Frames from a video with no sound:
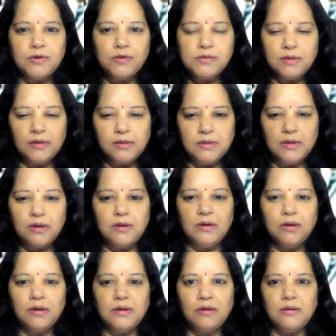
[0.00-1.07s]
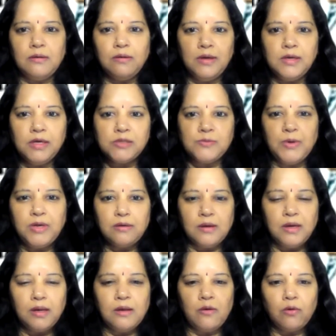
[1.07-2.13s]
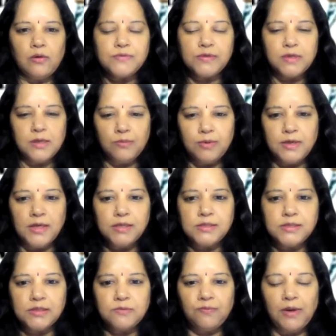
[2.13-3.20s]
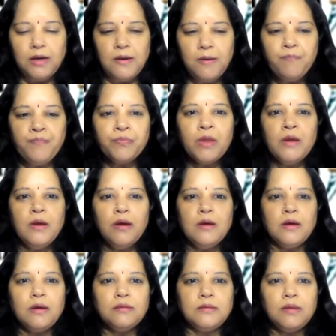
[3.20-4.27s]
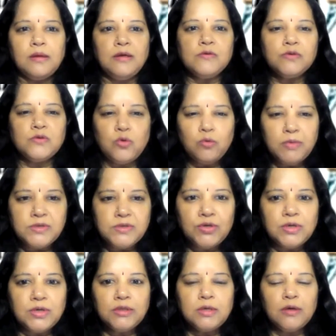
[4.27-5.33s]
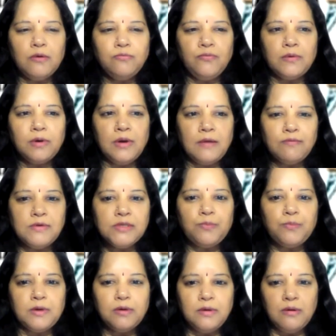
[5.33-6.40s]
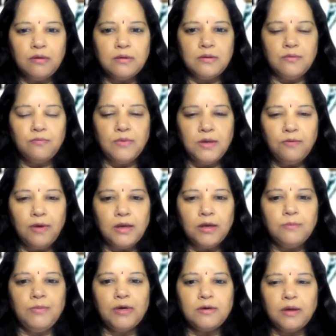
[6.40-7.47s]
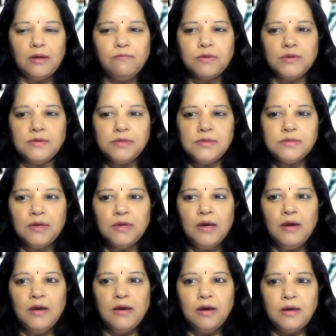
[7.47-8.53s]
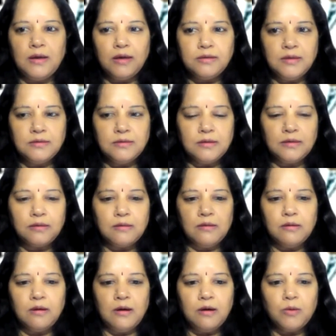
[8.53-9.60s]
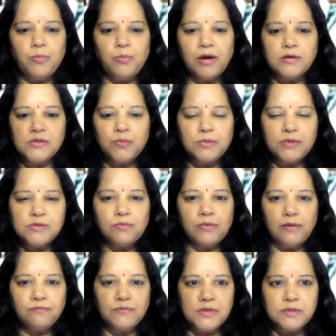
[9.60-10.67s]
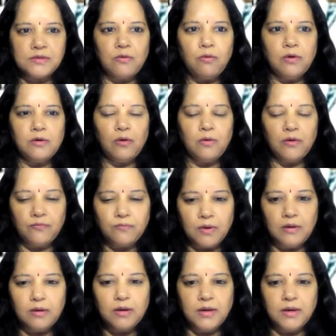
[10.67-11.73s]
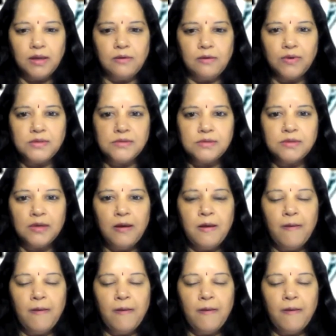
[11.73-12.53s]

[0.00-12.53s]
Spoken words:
person, and he has been training a lot of celebrities as well. And thank you so much, Yash, for having spared your very valuable time with us. And I think that our participants would have just got a lot of takeaways.